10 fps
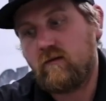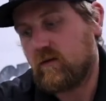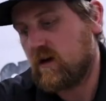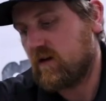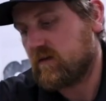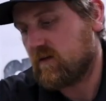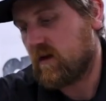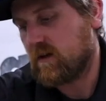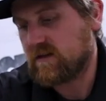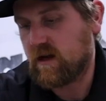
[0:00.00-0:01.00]
You will have to
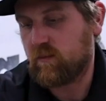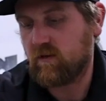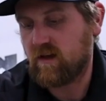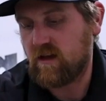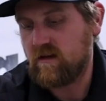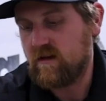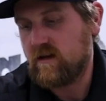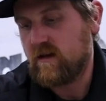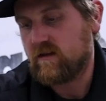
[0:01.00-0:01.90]
grab it separately.